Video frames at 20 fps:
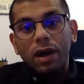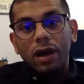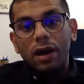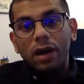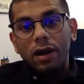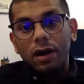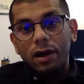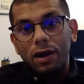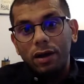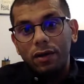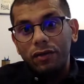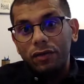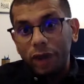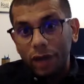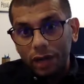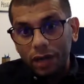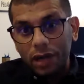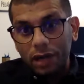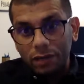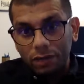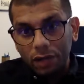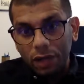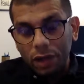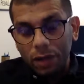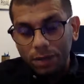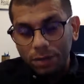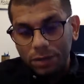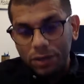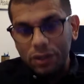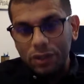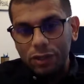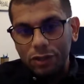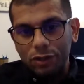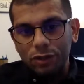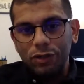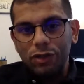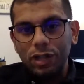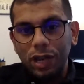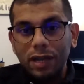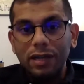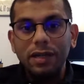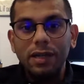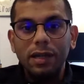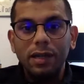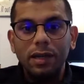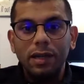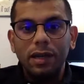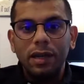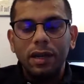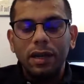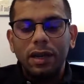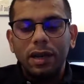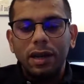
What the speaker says: a well-developed society.